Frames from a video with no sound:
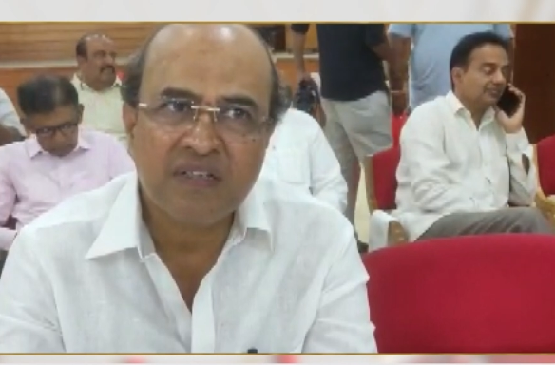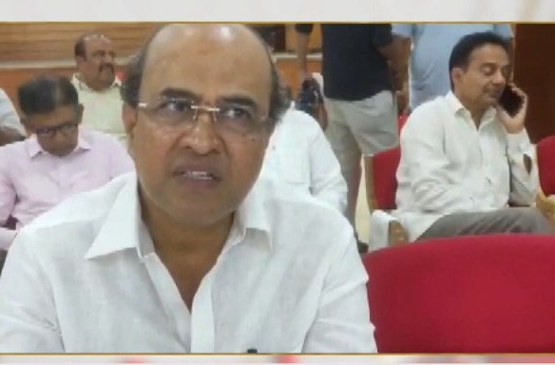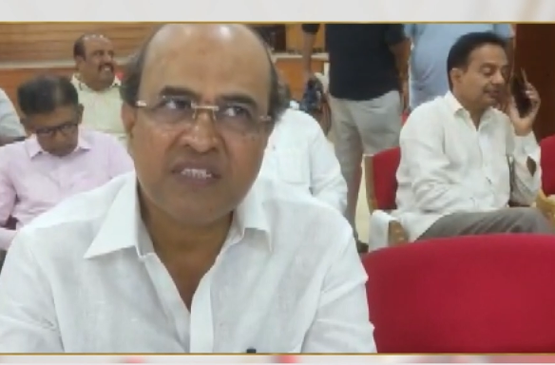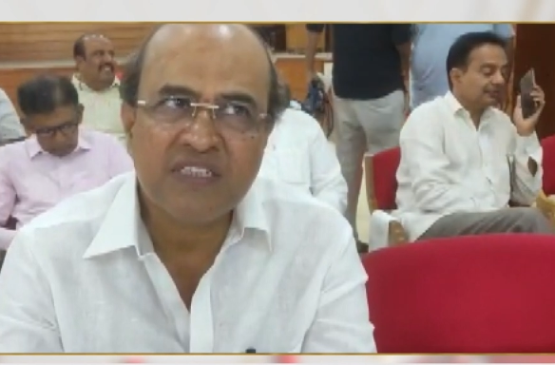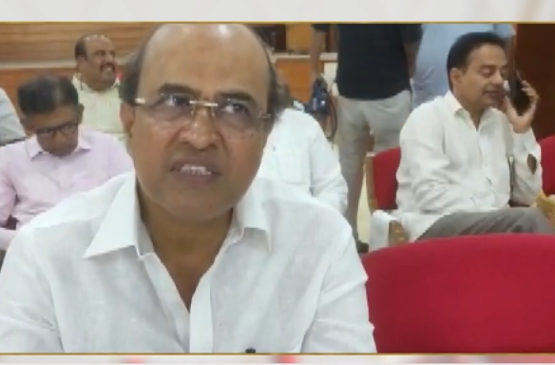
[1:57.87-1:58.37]

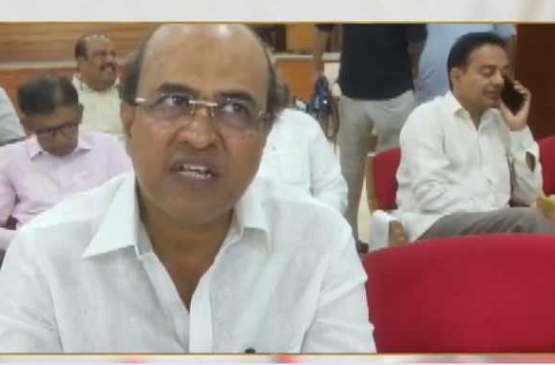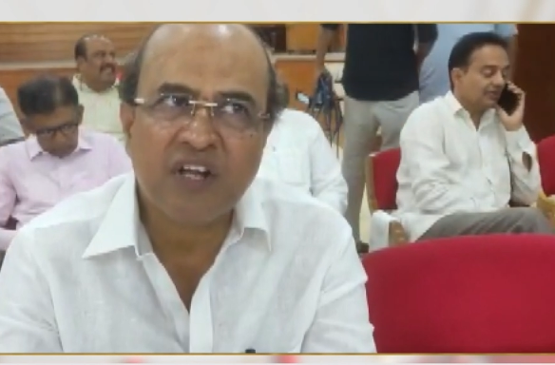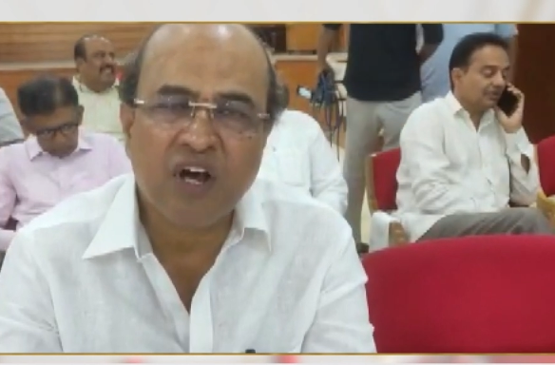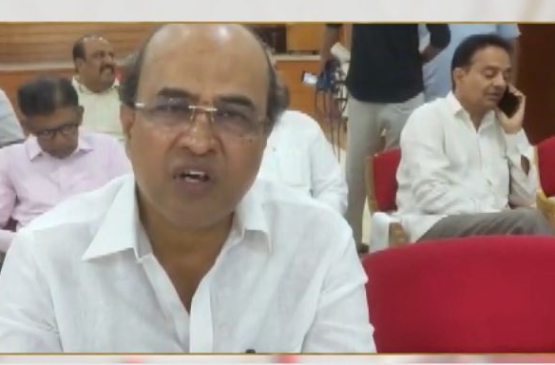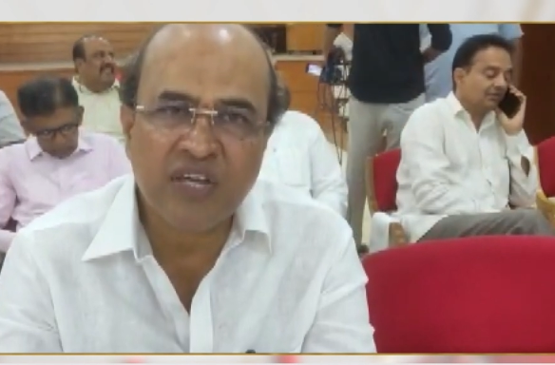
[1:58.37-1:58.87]
Speaker 1: This is
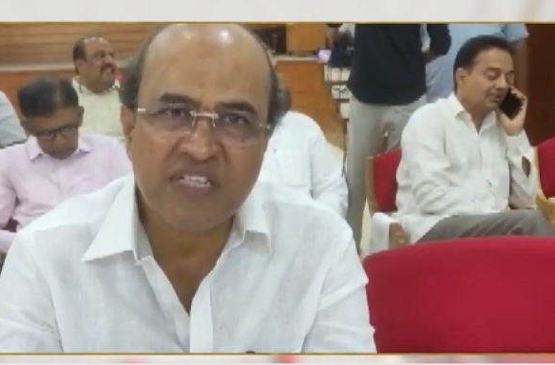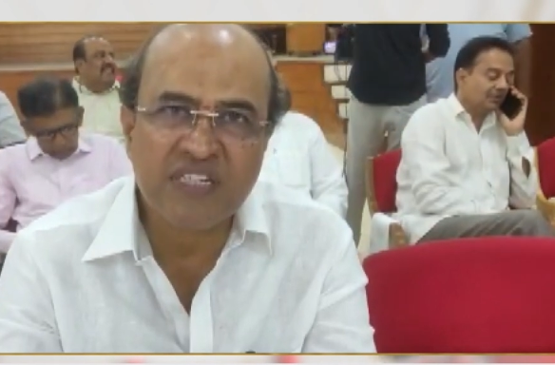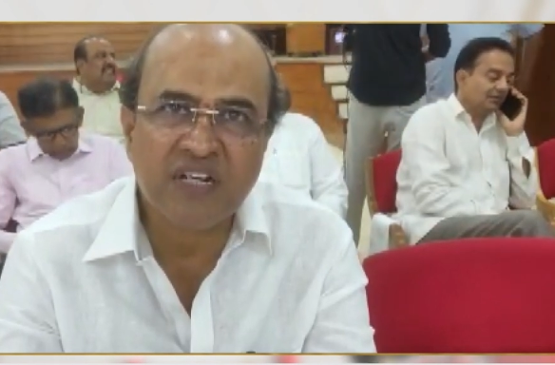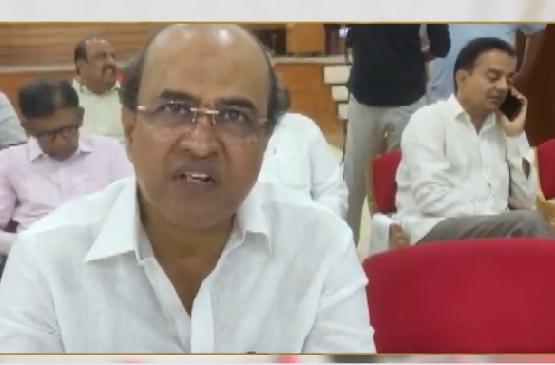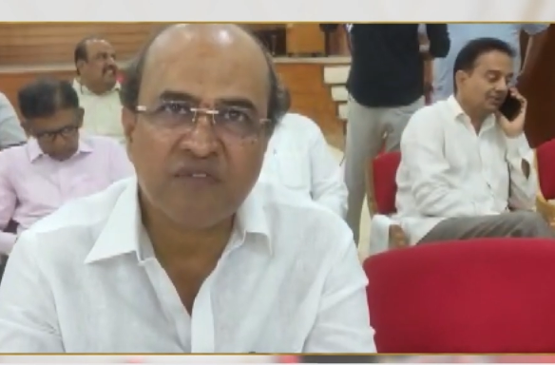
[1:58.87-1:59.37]
an
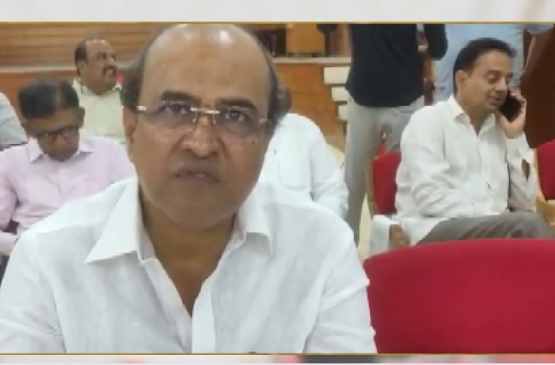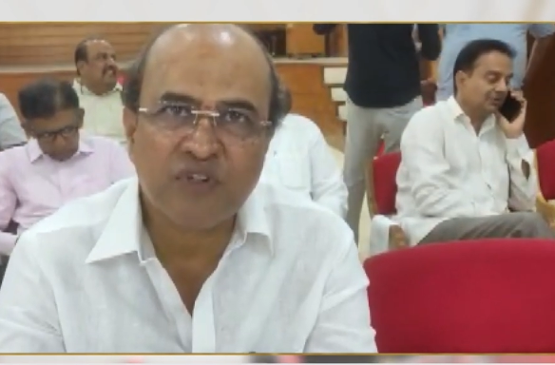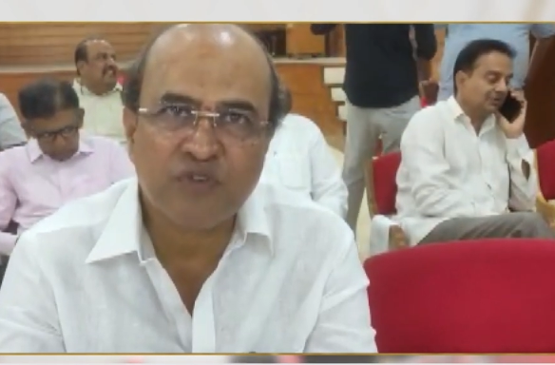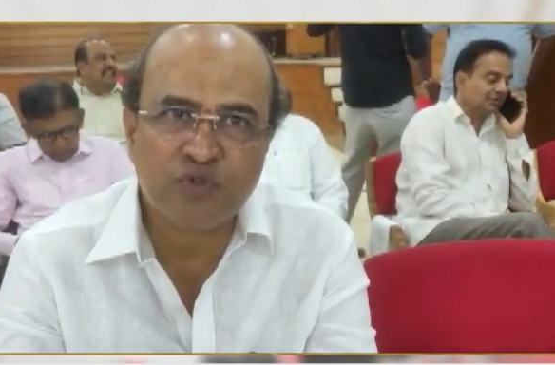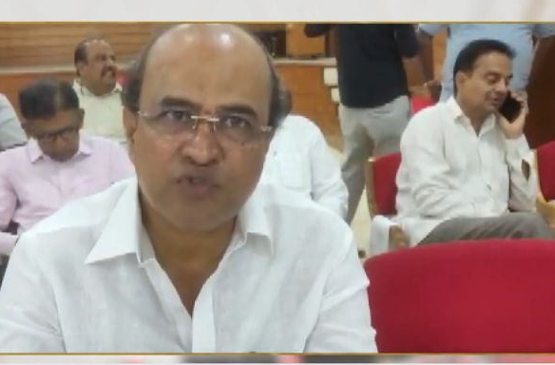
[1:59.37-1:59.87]
occasion
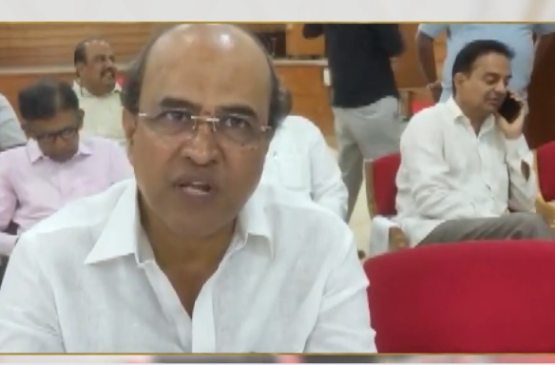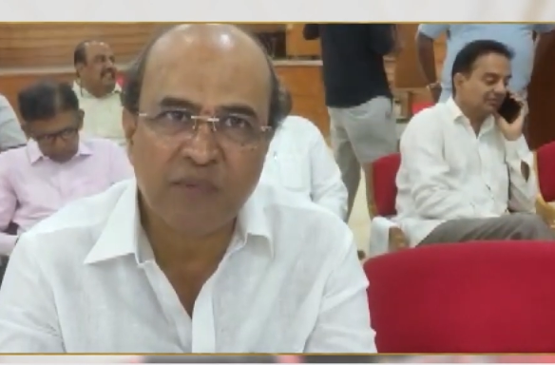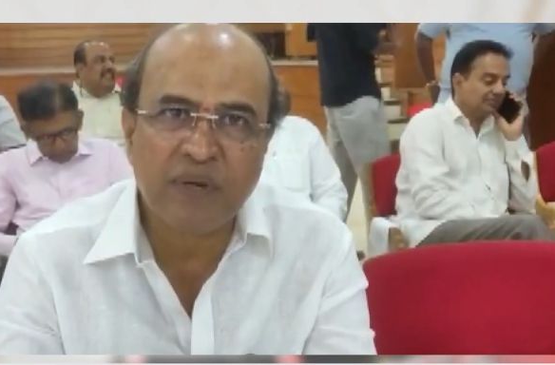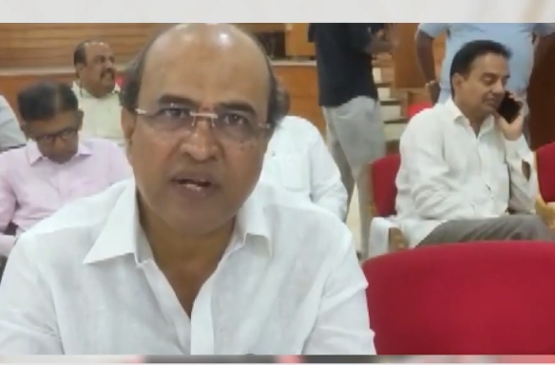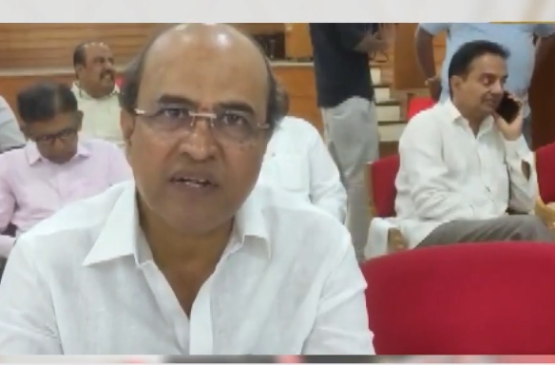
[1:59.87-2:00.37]
for, to
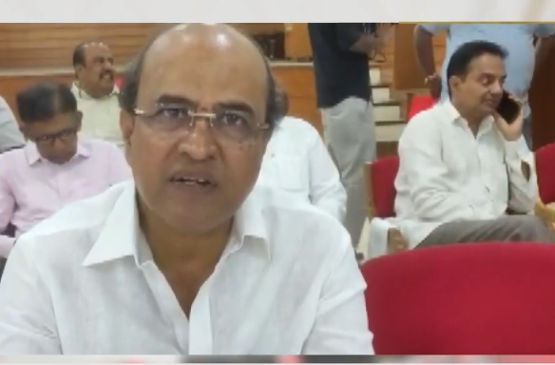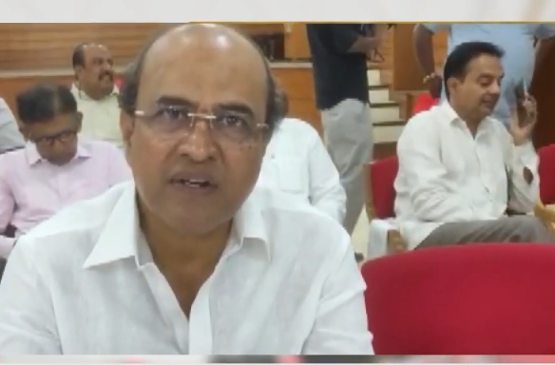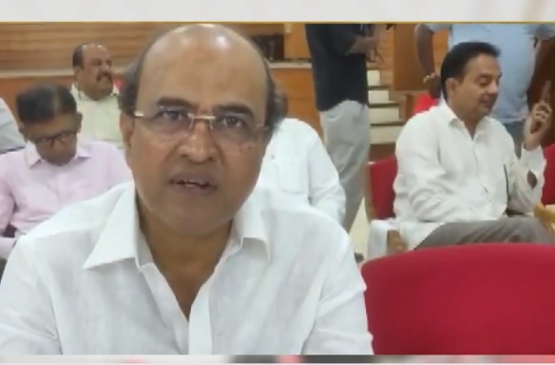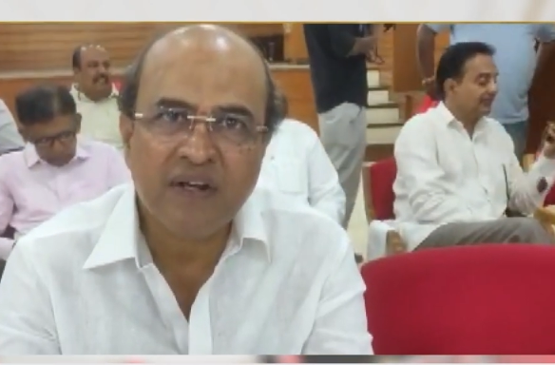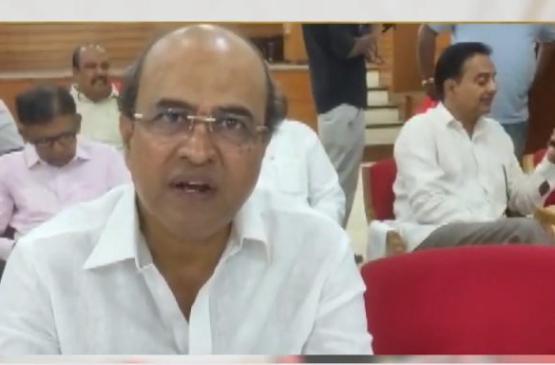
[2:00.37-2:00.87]
celebrate
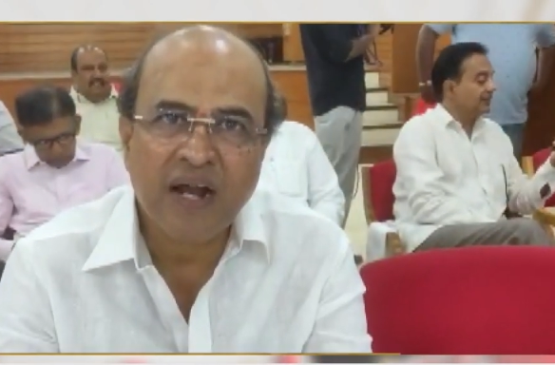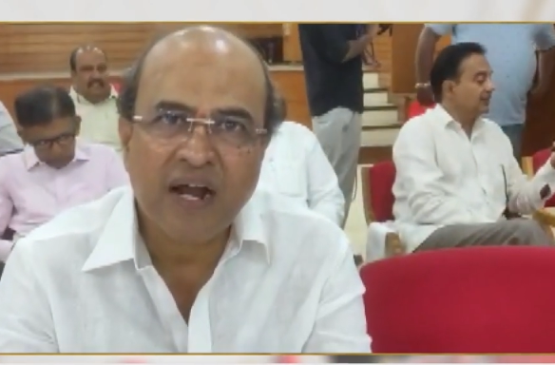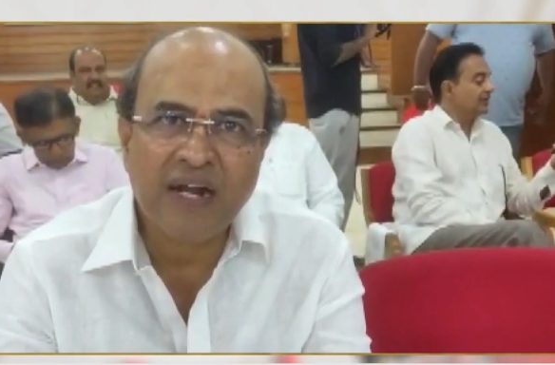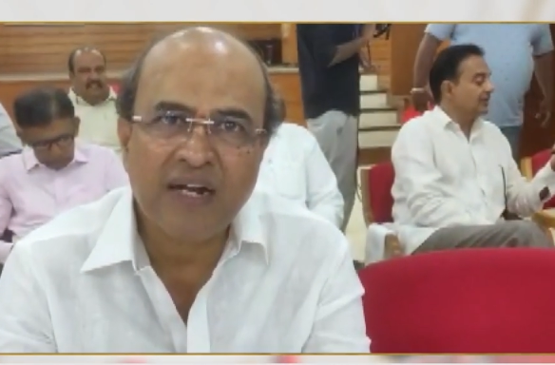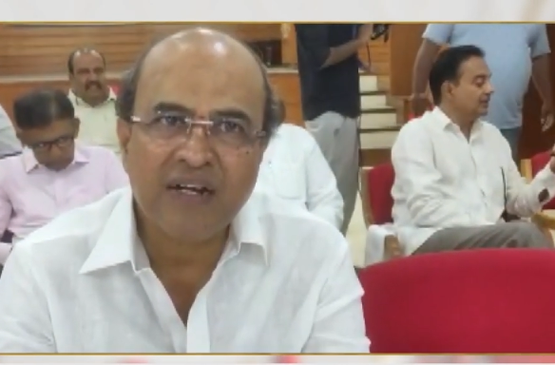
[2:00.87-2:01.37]

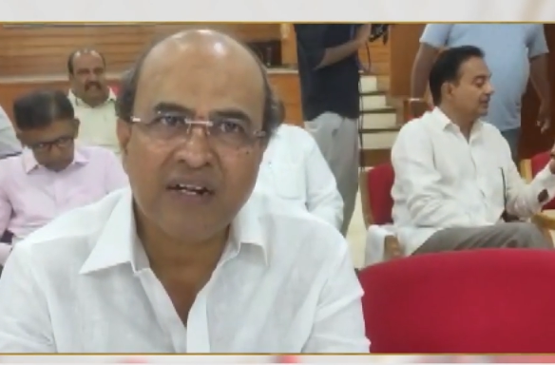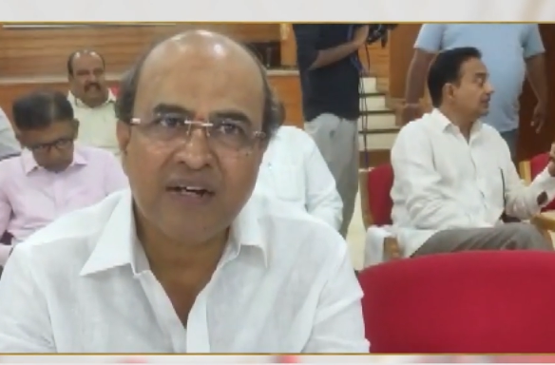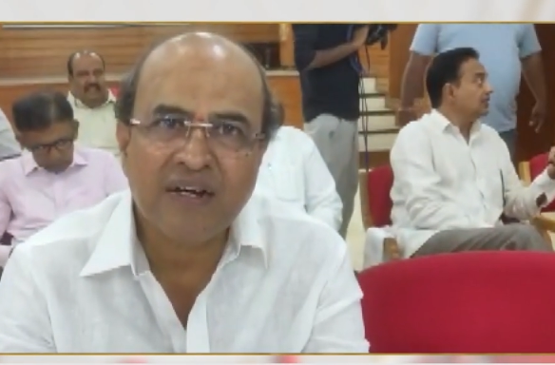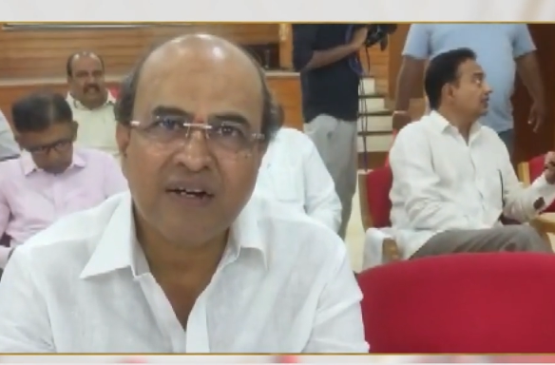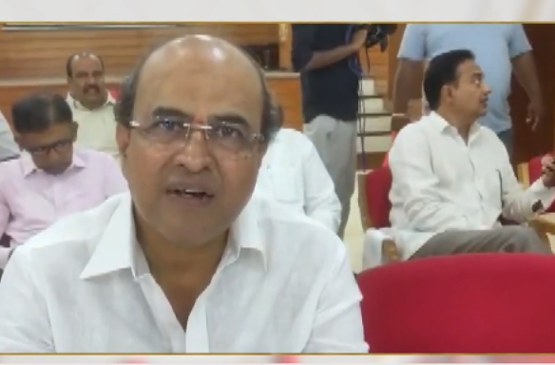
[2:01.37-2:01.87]
and
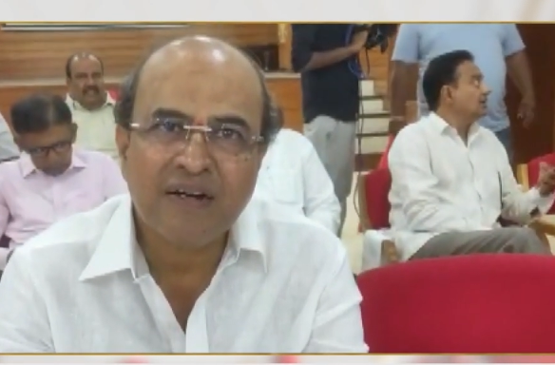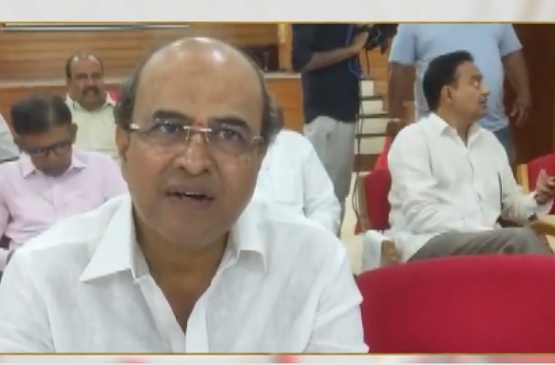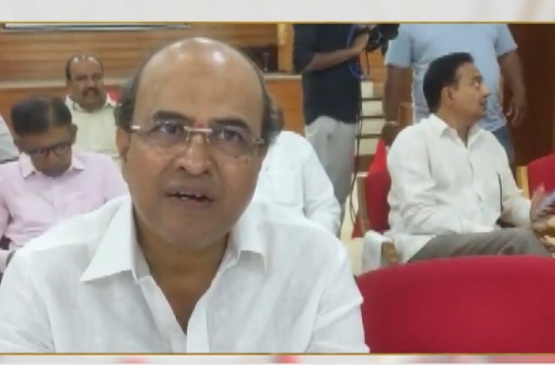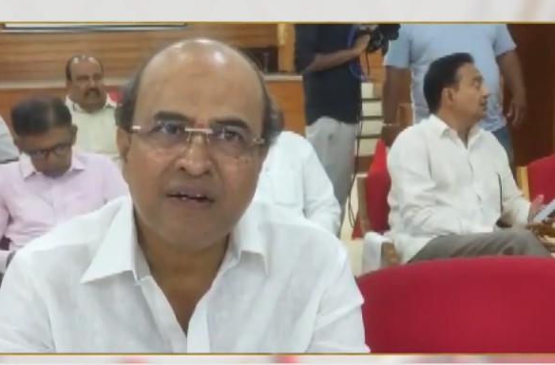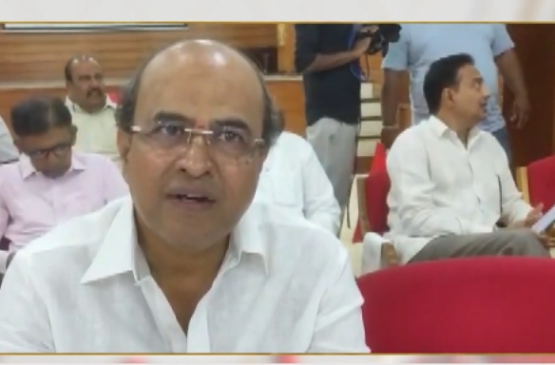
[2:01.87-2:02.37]

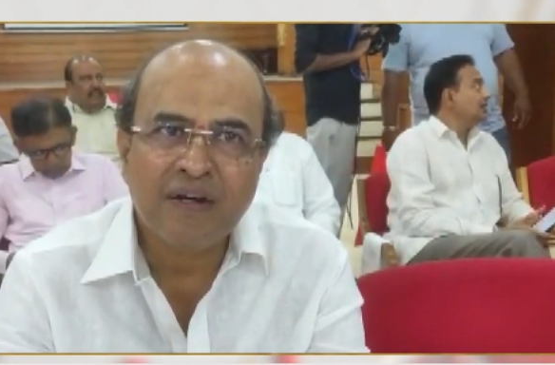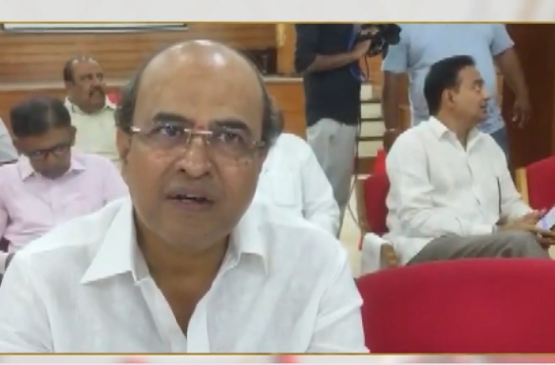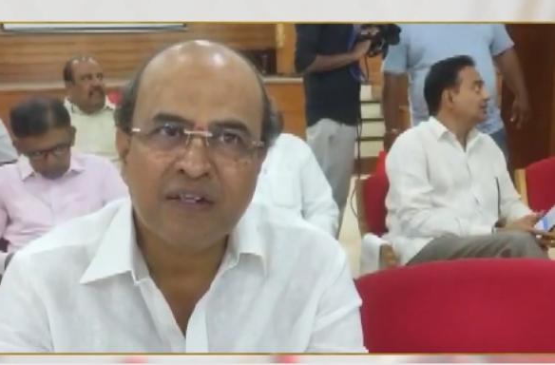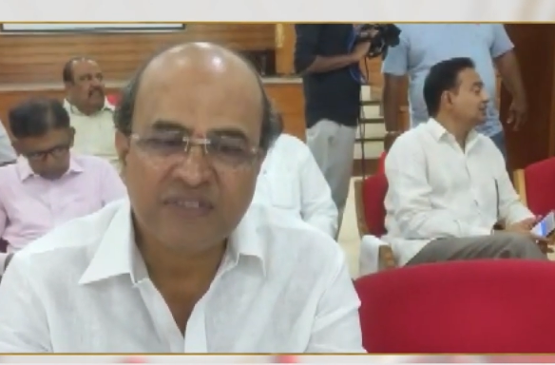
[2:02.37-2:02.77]
uh,